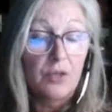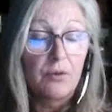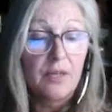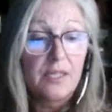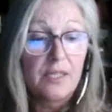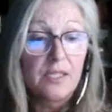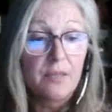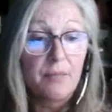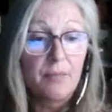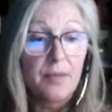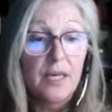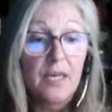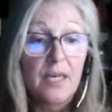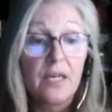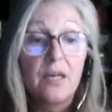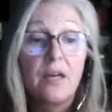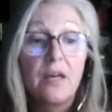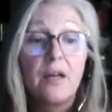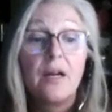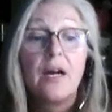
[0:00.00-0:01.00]
need to
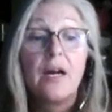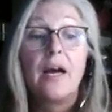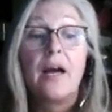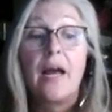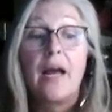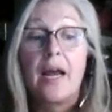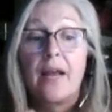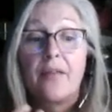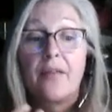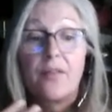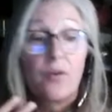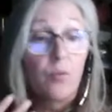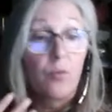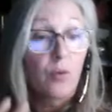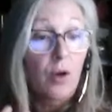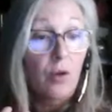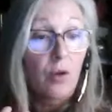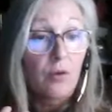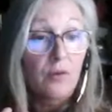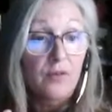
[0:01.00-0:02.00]
be, and the
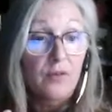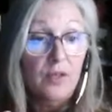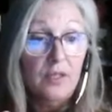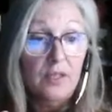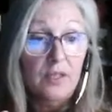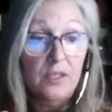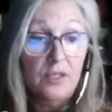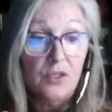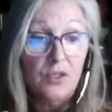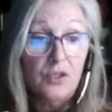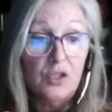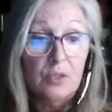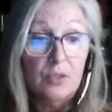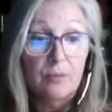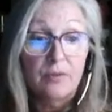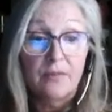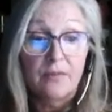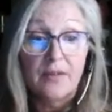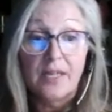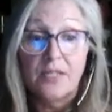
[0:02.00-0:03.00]
role of the clinical
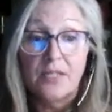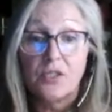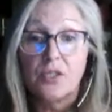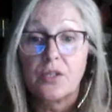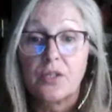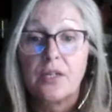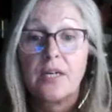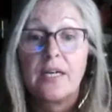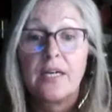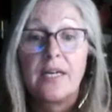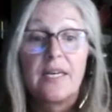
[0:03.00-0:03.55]
supervisor